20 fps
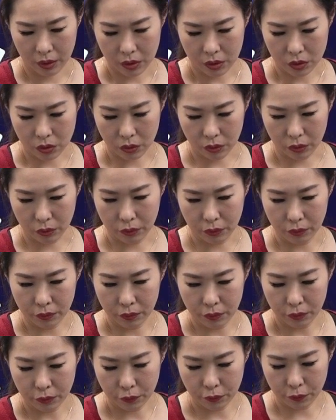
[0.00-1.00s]

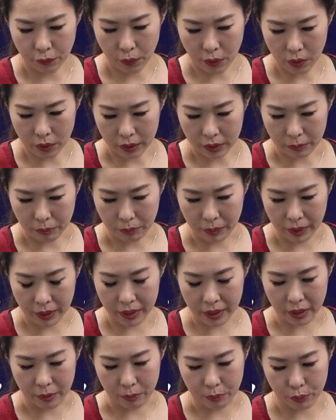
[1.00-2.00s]
So frog
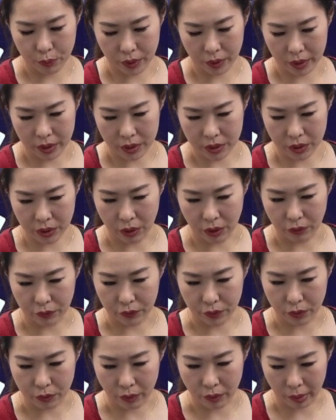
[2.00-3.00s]
being a predator
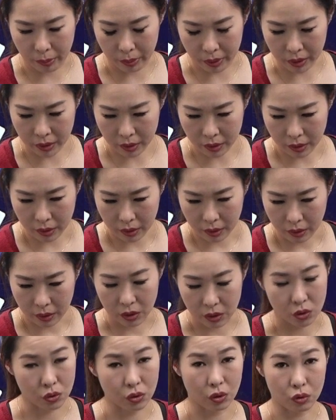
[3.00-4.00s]
of the rabbit
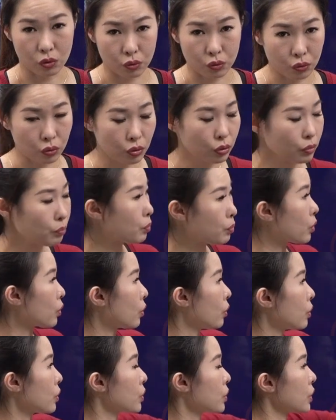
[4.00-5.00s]
is not true,
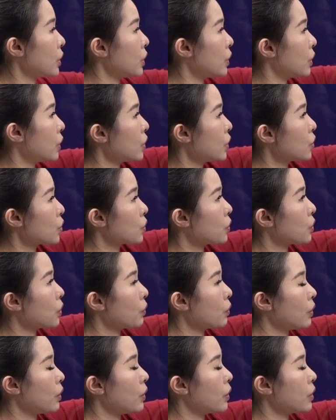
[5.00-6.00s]
because in this
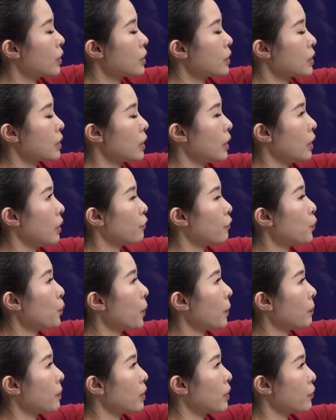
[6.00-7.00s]
food
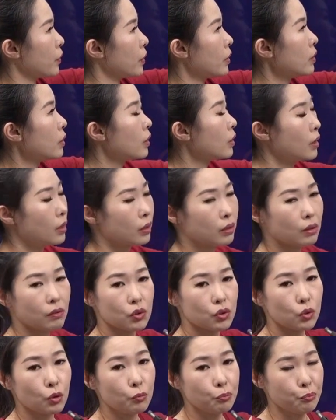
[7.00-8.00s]
web given, there
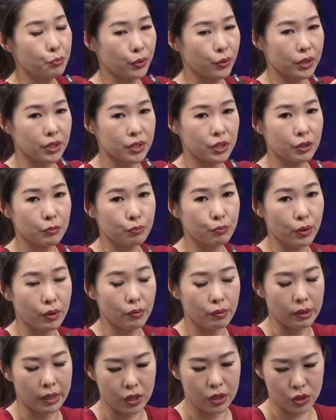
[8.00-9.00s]
is no predator-prey
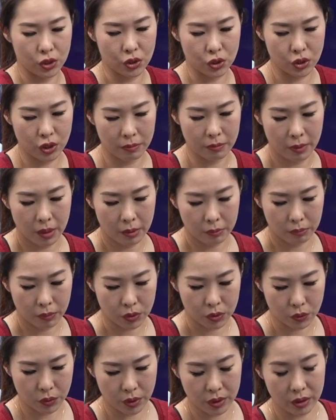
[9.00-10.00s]
relationship
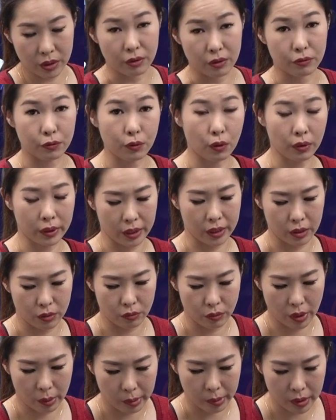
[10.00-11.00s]
between the frog and the
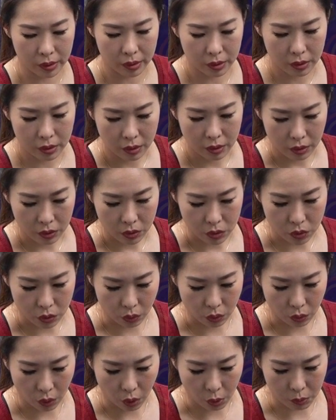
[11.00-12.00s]
rabbit.
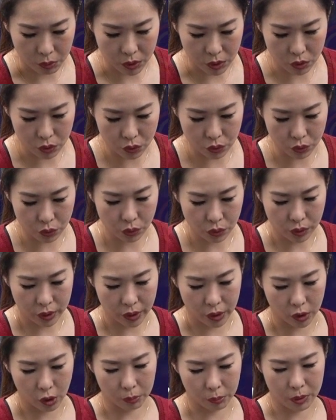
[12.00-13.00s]
So option 2
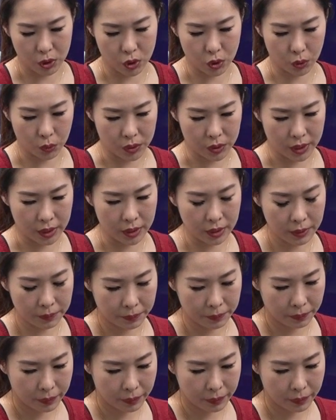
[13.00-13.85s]
cannot be chosen.